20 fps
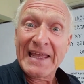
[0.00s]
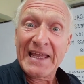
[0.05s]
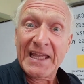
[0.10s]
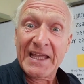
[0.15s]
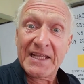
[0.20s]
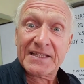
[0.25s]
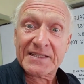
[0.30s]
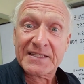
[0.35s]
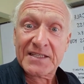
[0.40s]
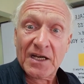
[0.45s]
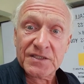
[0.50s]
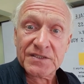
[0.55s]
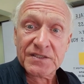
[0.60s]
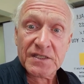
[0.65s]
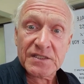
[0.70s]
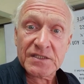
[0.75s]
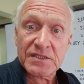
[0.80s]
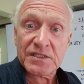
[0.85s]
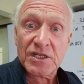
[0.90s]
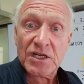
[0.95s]
It
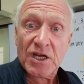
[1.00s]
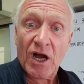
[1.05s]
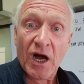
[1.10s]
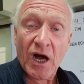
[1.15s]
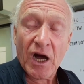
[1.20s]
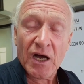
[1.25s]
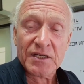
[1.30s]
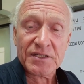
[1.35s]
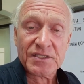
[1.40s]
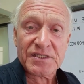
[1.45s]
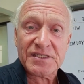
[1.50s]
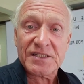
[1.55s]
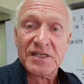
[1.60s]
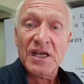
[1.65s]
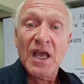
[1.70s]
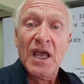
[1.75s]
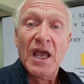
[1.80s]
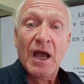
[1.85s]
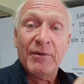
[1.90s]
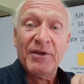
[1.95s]
doesn't cost.
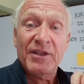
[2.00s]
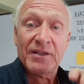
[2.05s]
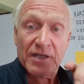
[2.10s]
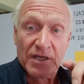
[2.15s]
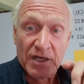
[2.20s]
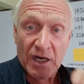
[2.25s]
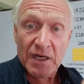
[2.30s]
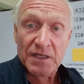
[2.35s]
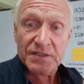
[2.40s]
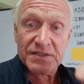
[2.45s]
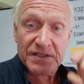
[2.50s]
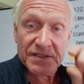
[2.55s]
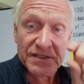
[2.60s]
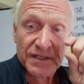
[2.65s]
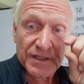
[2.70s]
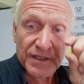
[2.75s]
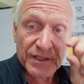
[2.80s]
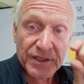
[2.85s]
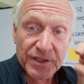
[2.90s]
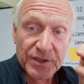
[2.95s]
I mean, the cost is a
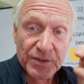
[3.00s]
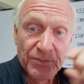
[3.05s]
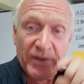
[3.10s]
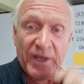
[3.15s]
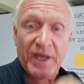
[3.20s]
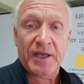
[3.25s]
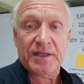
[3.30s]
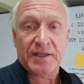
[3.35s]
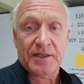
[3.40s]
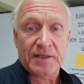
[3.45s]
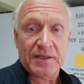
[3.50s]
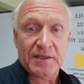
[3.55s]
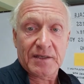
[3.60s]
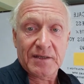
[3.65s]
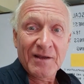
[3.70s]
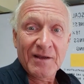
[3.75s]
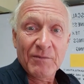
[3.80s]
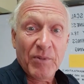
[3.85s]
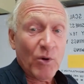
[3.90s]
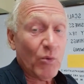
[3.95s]
little bit,
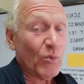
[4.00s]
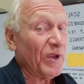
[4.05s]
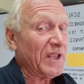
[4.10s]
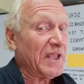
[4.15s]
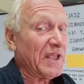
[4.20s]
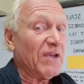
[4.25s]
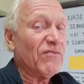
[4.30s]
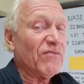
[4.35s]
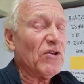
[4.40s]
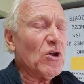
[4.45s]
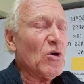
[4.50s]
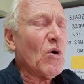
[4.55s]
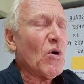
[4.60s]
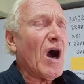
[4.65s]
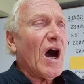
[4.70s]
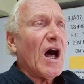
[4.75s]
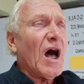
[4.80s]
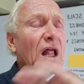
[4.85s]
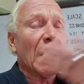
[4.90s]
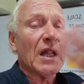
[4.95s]
but we give you
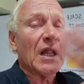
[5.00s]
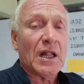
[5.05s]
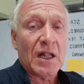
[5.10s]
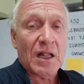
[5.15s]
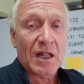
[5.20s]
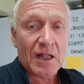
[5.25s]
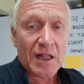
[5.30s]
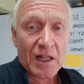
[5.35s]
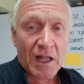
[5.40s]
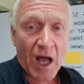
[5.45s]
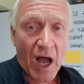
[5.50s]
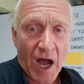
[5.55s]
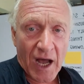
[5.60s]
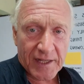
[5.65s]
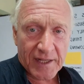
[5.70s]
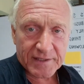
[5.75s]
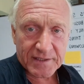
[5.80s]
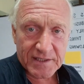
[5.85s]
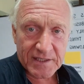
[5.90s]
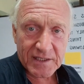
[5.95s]
a
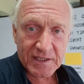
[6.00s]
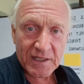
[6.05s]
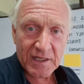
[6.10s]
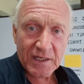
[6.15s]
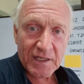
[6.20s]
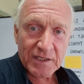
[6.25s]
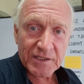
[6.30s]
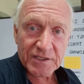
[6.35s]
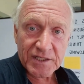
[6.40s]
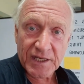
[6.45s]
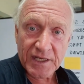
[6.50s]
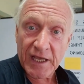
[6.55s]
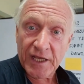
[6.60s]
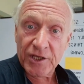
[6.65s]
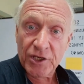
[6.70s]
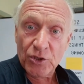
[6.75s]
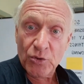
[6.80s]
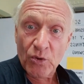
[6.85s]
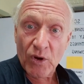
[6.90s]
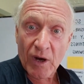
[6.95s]
lot to
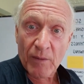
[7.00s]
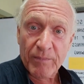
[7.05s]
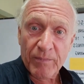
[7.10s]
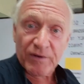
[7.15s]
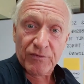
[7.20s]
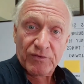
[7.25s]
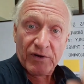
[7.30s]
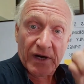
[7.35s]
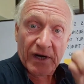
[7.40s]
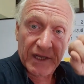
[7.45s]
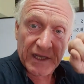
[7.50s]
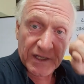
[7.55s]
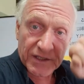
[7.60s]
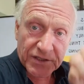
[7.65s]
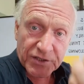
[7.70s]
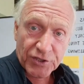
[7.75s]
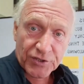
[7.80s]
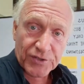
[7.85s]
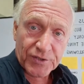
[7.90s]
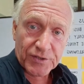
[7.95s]
get you up and running
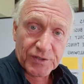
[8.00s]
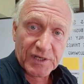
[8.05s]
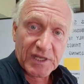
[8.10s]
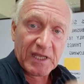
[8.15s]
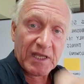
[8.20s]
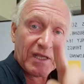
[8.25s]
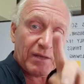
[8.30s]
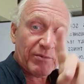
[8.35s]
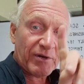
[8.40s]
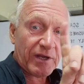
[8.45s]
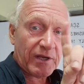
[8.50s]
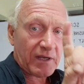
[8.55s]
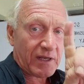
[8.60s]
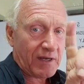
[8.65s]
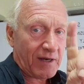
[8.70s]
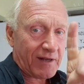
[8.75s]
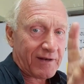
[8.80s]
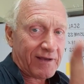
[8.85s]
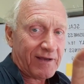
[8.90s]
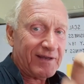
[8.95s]
turnkey, but you
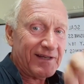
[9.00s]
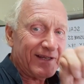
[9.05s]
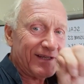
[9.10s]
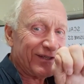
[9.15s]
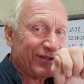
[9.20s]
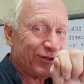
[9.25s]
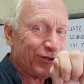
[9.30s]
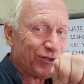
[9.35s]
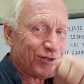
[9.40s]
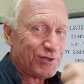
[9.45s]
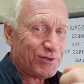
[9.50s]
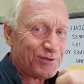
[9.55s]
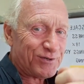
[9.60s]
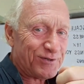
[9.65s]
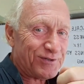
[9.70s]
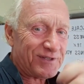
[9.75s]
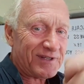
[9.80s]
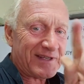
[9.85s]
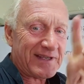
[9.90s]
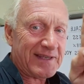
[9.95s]
gotta
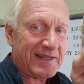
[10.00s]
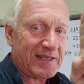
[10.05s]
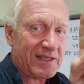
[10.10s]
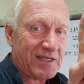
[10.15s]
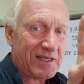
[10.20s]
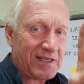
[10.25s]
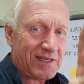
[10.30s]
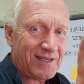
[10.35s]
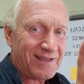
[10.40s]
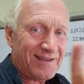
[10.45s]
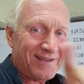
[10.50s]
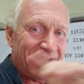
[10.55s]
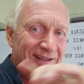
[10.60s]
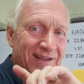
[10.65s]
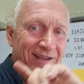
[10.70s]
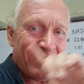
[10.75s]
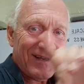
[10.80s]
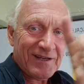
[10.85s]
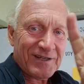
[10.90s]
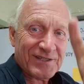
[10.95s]
turn the key.
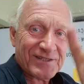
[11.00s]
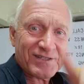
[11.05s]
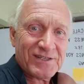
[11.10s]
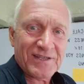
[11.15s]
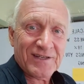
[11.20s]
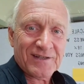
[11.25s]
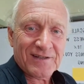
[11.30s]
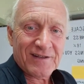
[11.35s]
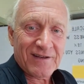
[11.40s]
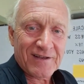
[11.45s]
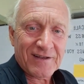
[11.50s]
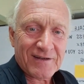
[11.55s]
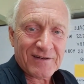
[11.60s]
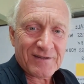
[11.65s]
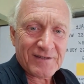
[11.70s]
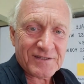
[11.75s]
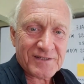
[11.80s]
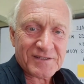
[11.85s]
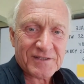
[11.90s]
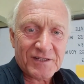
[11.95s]
I'll see you later.
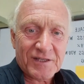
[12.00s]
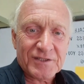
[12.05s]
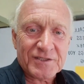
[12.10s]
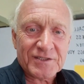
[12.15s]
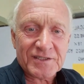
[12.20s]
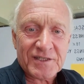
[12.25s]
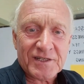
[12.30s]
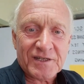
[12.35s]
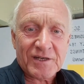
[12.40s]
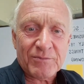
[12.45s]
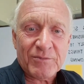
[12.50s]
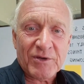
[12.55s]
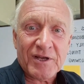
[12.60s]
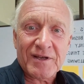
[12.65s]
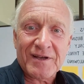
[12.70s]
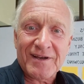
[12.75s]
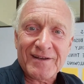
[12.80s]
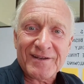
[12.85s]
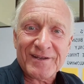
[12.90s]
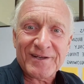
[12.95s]
It's lunchtime. I
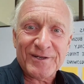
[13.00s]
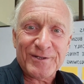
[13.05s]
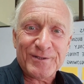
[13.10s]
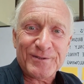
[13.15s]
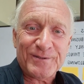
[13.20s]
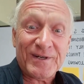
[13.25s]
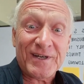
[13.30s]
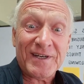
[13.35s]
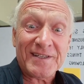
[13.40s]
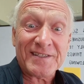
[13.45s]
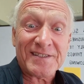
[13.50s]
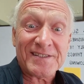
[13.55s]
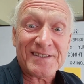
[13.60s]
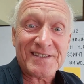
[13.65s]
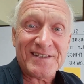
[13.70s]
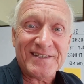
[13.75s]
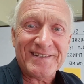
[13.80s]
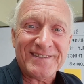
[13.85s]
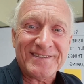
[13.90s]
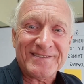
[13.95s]
gotta go. I'll
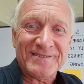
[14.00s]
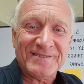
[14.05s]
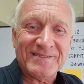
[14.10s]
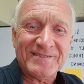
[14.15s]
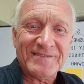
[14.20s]
see you.